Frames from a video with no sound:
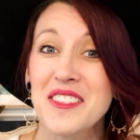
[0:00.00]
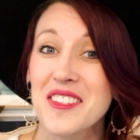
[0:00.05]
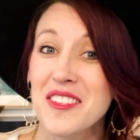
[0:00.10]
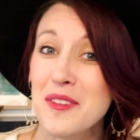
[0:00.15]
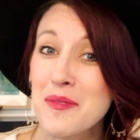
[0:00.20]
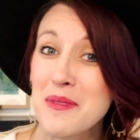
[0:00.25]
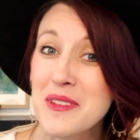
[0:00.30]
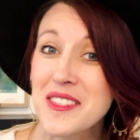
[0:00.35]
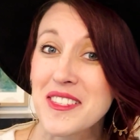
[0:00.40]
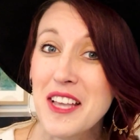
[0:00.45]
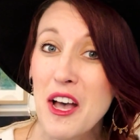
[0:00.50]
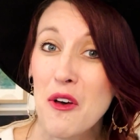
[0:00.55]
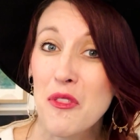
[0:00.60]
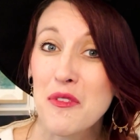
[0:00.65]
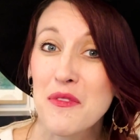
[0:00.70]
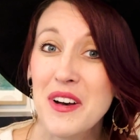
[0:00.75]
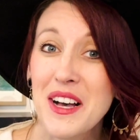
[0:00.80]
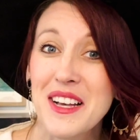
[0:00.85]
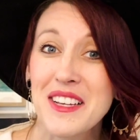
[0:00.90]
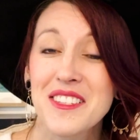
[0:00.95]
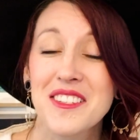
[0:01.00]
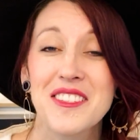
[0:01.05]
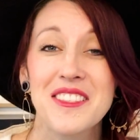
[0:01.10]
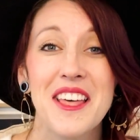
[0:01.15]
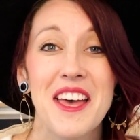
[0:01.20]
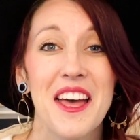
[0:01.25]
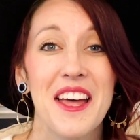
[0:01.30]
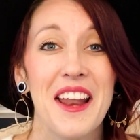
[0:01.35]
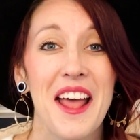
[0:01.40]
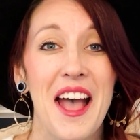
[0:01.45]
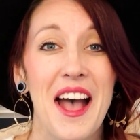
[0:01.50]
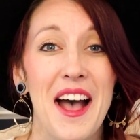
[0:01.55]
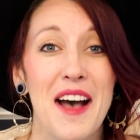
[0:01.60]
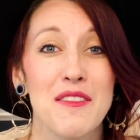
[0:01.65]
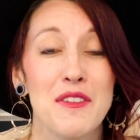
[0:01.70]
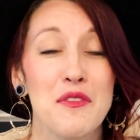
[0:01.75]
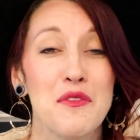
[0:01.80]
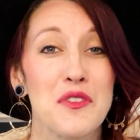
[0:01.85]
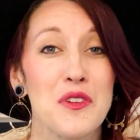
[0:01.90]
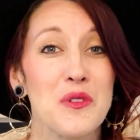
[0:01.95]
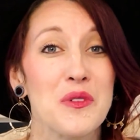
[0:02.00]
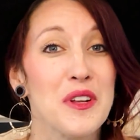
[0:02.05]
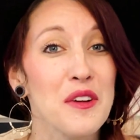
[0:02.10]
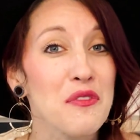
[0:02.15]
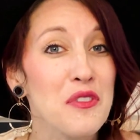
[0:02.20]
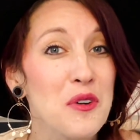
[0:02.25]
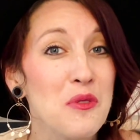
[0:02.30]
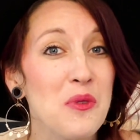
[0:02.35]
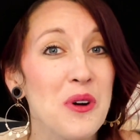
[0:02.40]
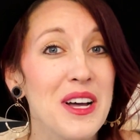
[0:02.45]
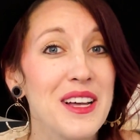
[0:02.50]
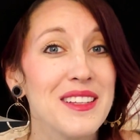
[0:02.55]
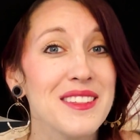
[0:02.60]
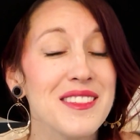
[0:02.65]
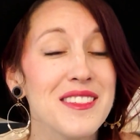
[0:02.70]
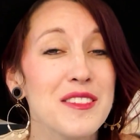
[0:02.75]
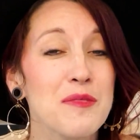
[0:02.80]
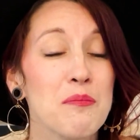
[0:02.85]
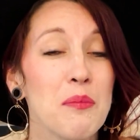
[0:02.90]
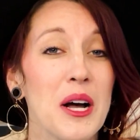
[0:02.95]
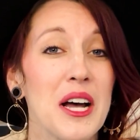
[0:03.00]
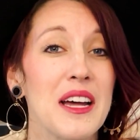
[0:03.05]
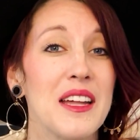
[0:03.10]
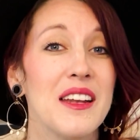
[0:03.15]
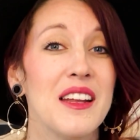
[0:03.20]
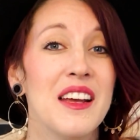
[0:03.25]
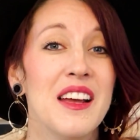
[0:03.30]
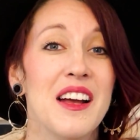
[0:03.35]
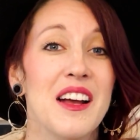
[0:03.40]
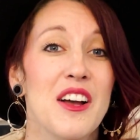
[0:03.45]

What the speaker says: a little bit south of us, that have a few different ones, but